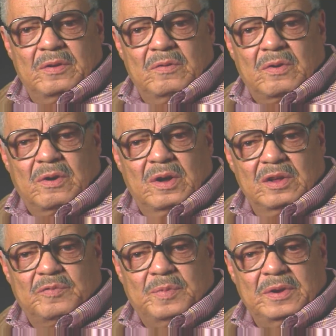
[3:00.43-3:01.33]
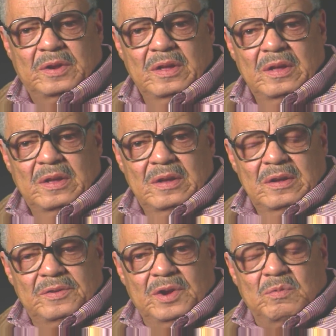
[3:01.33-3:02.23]
or her husband,
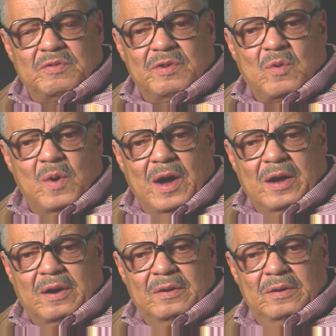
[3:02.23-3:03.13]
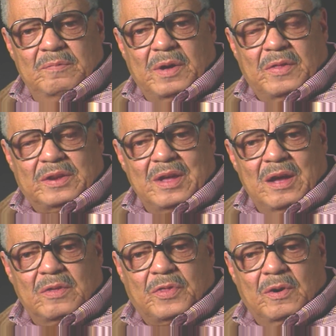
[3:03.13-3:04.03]
she was required by the
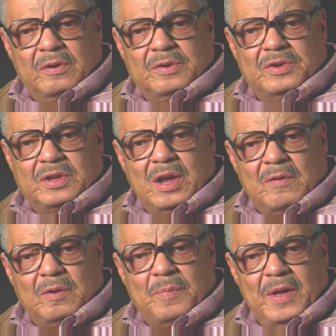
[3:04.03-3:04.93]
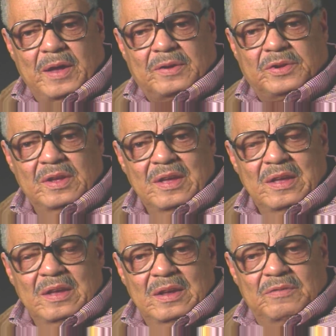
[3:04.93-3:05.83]
town authorities to carry a pass.
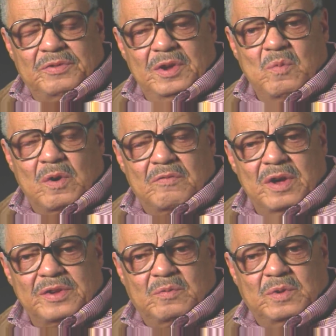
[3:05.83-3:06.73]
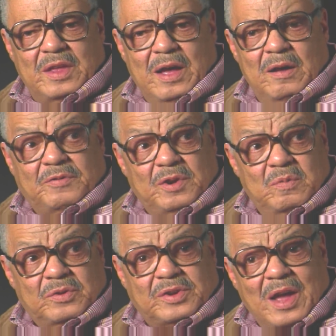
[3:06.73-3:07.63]
If she were
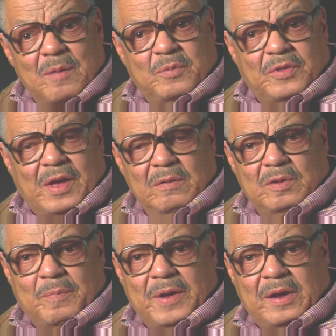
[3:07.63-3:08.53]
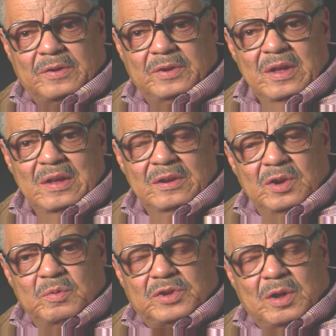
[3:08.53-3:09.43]
stopped without the pass, she
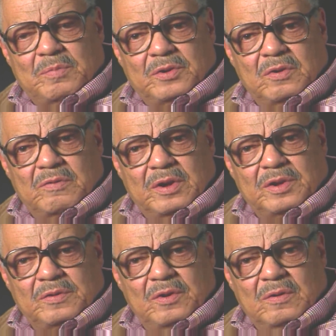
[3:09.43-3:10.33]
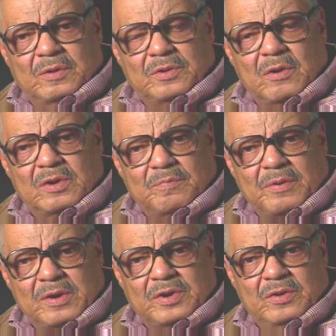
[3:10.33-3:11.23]
was subject to arrest on charges of
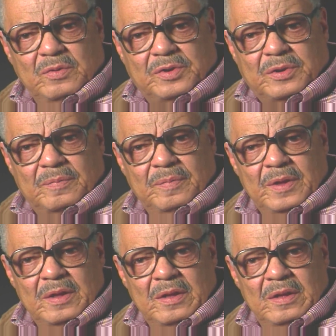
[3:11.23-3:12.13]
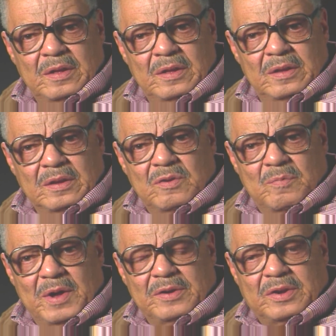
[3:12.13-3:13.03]
prostitution. Can you
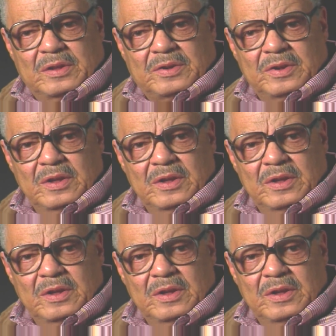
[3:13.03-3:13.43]
imagine this?